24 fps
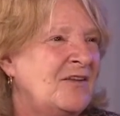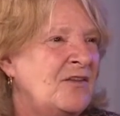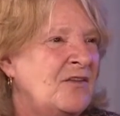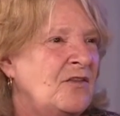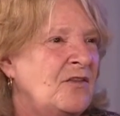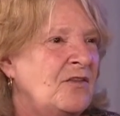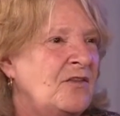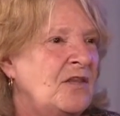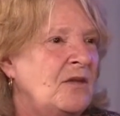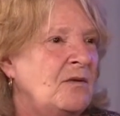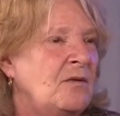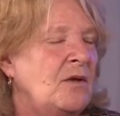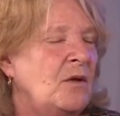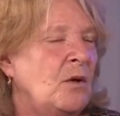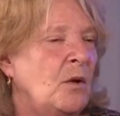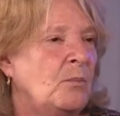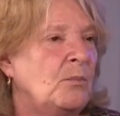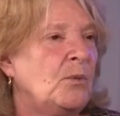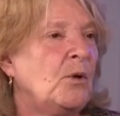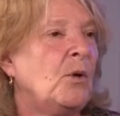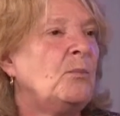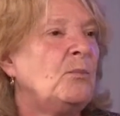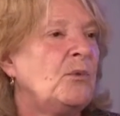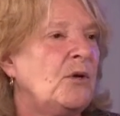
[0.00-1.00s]
the
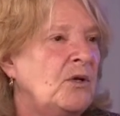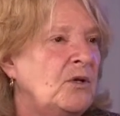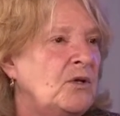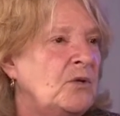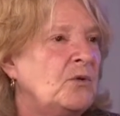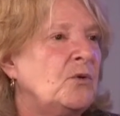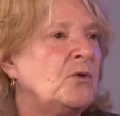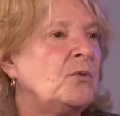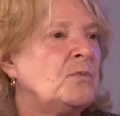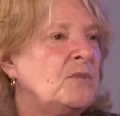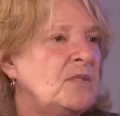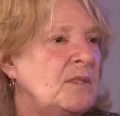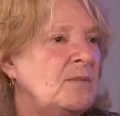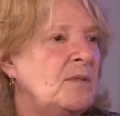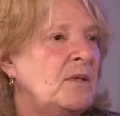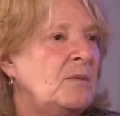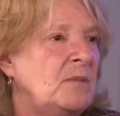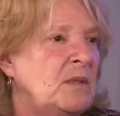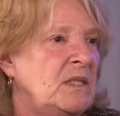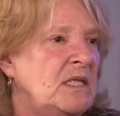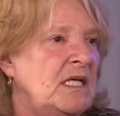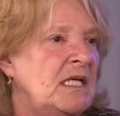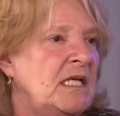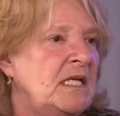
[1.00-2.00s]
appropriate group to be
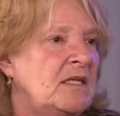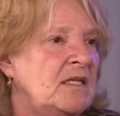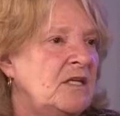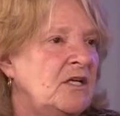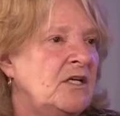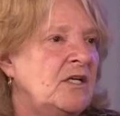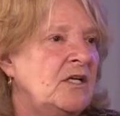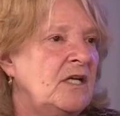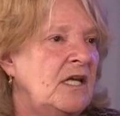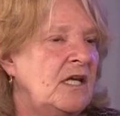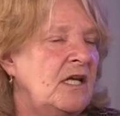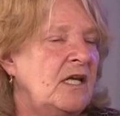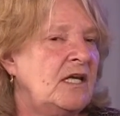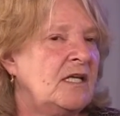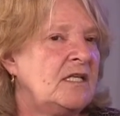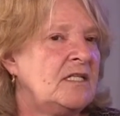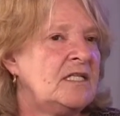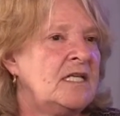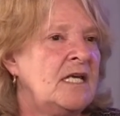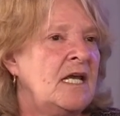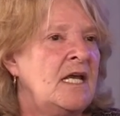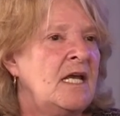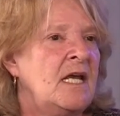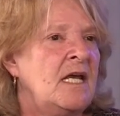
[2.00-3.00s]
playing there. And
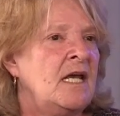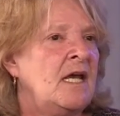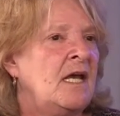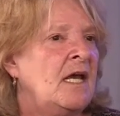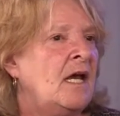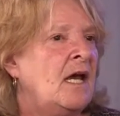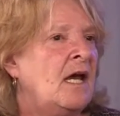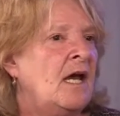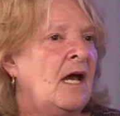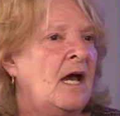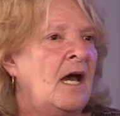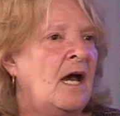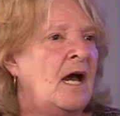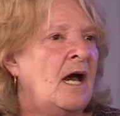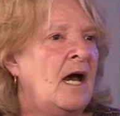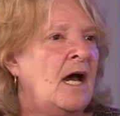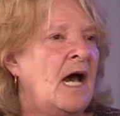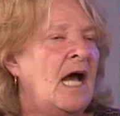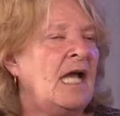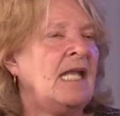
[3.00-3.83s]
I